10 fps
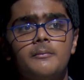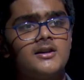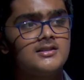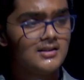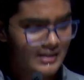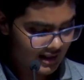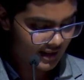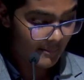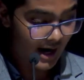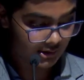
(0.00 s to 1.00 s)
the person that
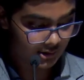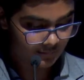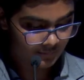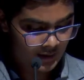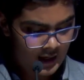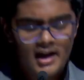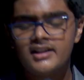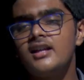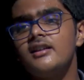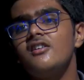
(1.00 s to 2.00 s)
they matter
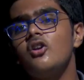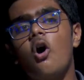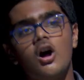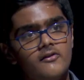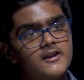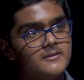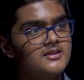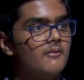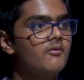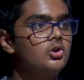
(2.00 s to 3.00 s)
and that there will always be
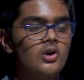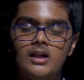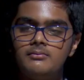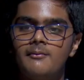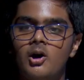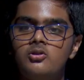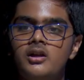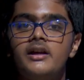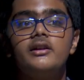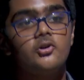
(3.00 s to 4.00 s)
someone to help them out
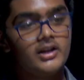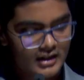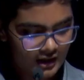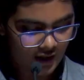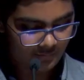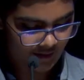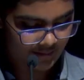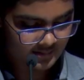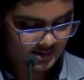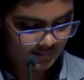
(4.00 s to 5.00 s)
during their tough
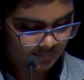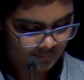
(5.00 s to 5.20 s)
times.